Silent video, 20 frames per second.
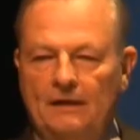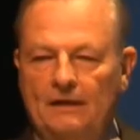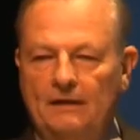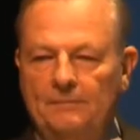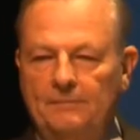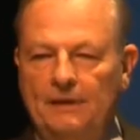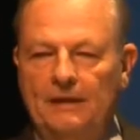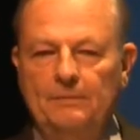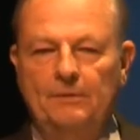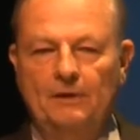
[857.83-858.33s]

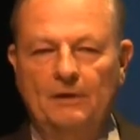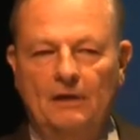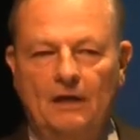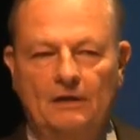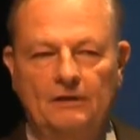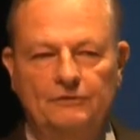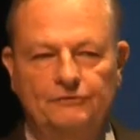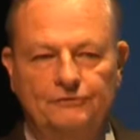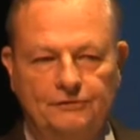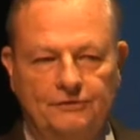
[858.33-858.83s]
"People are
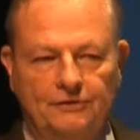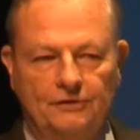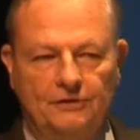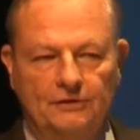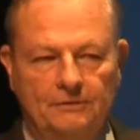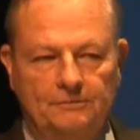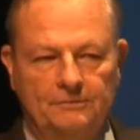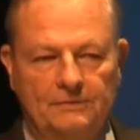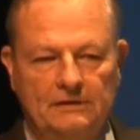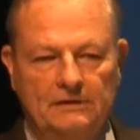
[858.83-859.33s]

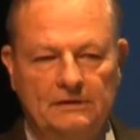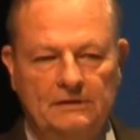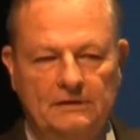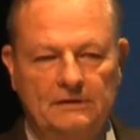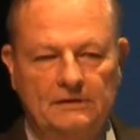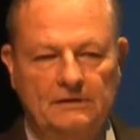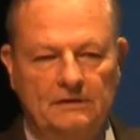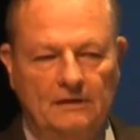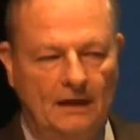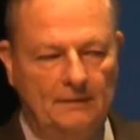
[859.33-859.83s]
disturbed
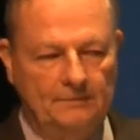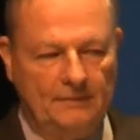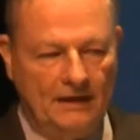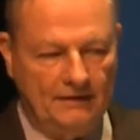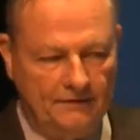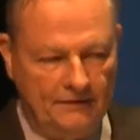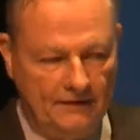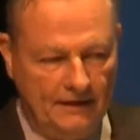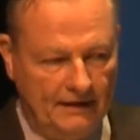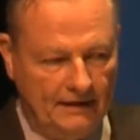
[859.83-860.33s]
not by
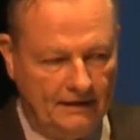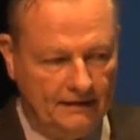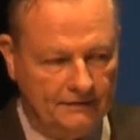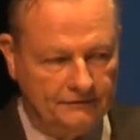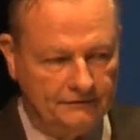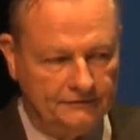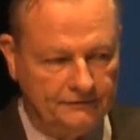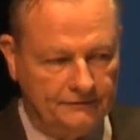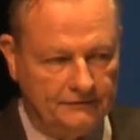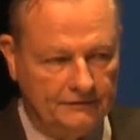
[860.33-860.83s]

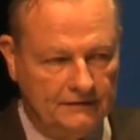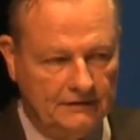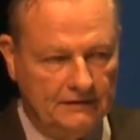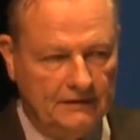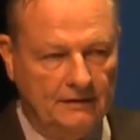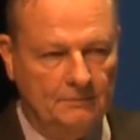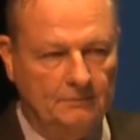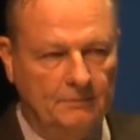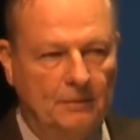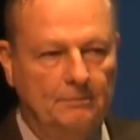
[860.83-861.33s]
things,
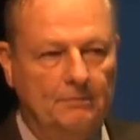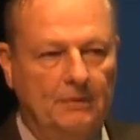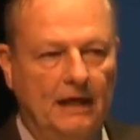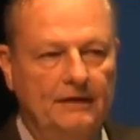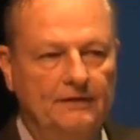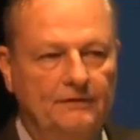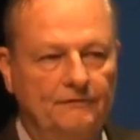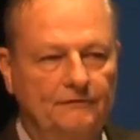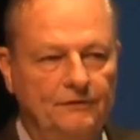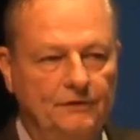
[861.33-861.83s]
but by
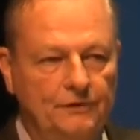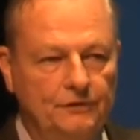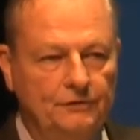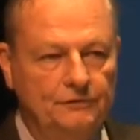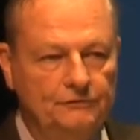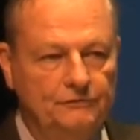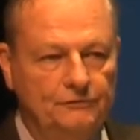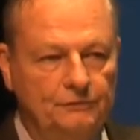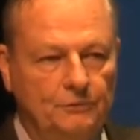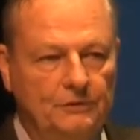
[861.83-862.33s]
the
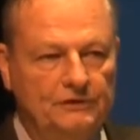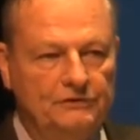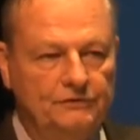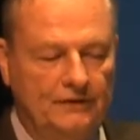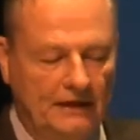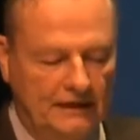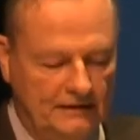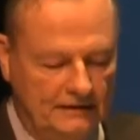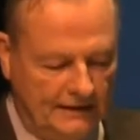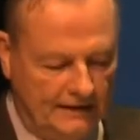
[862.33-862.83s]
views which
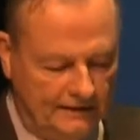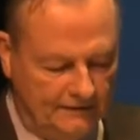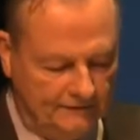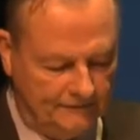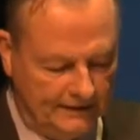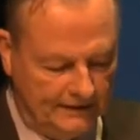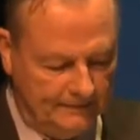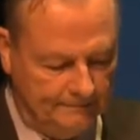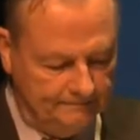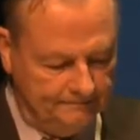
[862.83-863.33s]
they take of
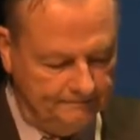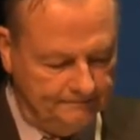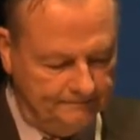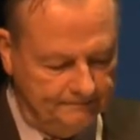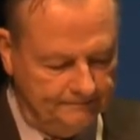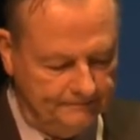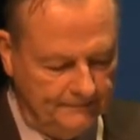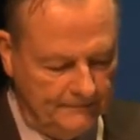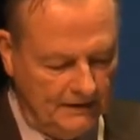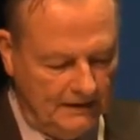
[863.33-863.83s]
them,"
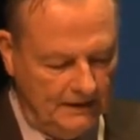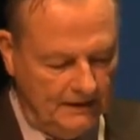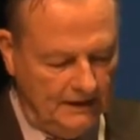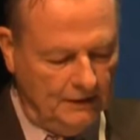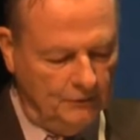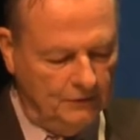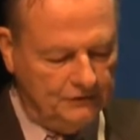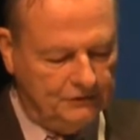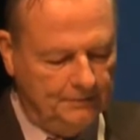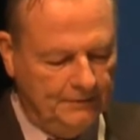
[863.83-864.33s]

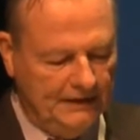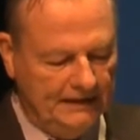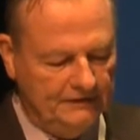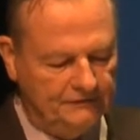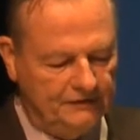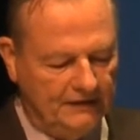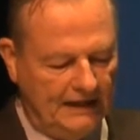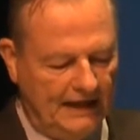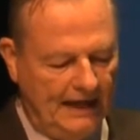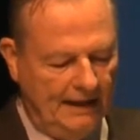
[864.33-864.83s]
which means
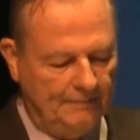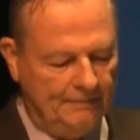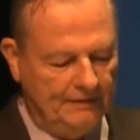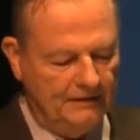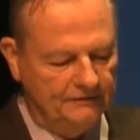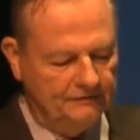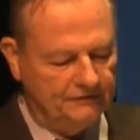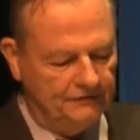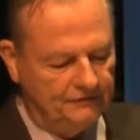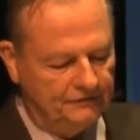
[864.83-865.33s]
that
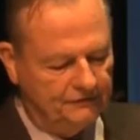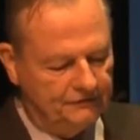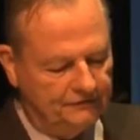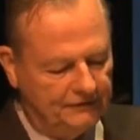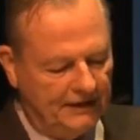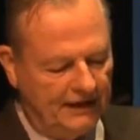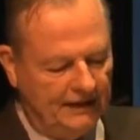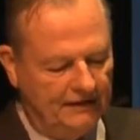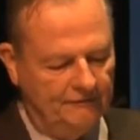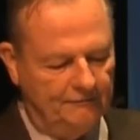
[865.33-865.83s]
happiness is a
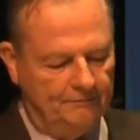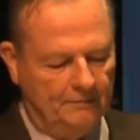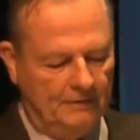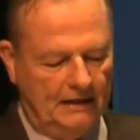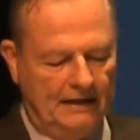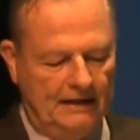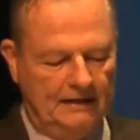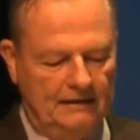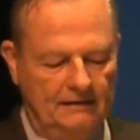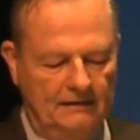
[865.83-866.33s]
state of
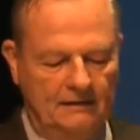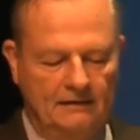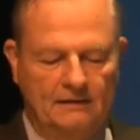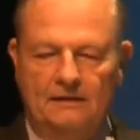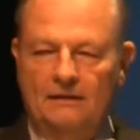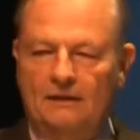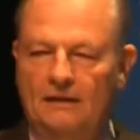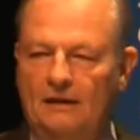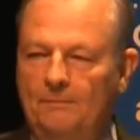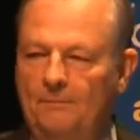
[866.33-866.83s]
mind,
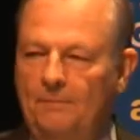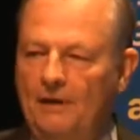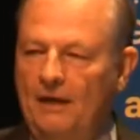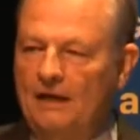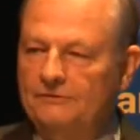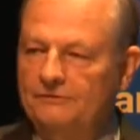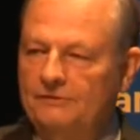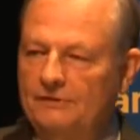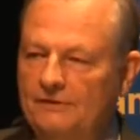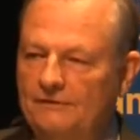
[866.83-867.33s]
a
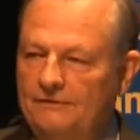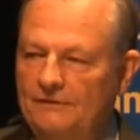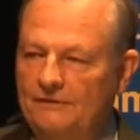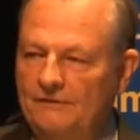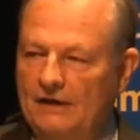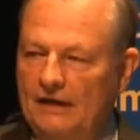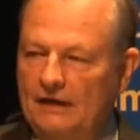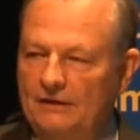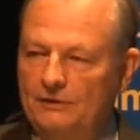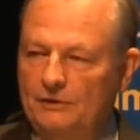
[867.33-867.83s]
positive
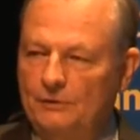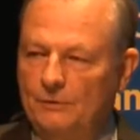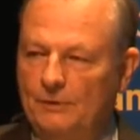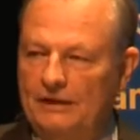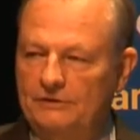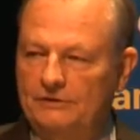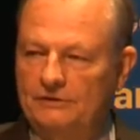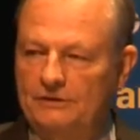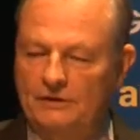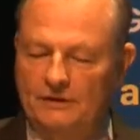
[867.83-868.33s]

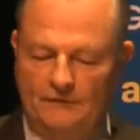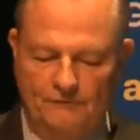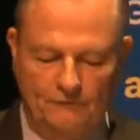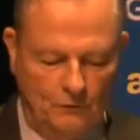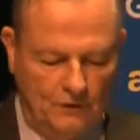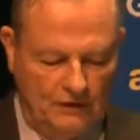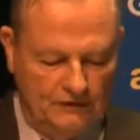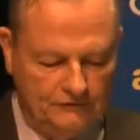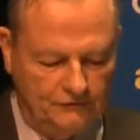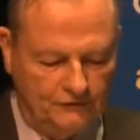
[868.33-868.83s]
evaluation of
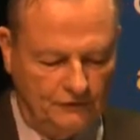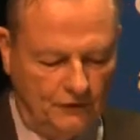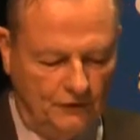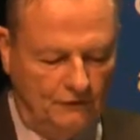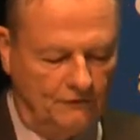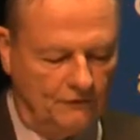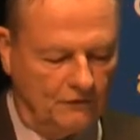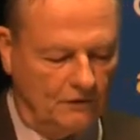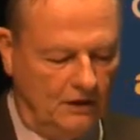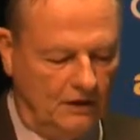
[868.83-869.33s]
one's
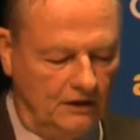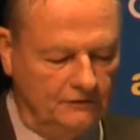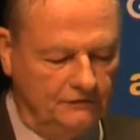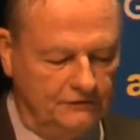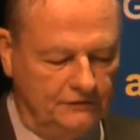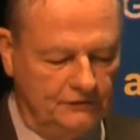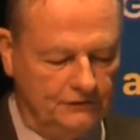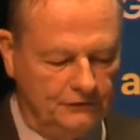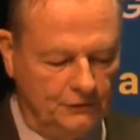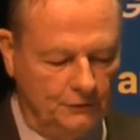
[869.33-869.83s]
overall
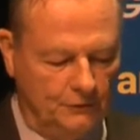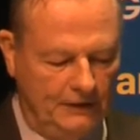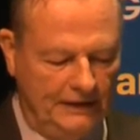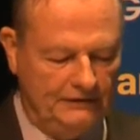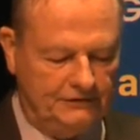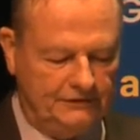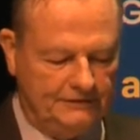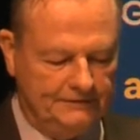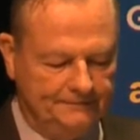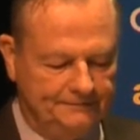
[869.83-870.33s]

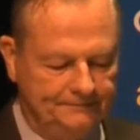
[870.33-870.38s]
situation.